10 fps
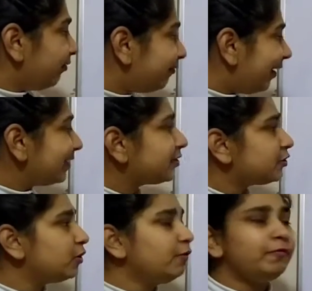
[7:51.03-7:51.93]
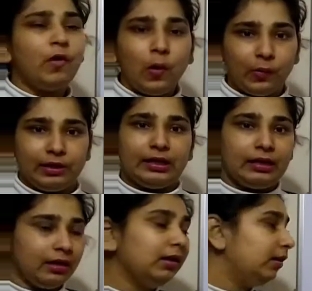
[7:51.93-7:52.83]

first of all,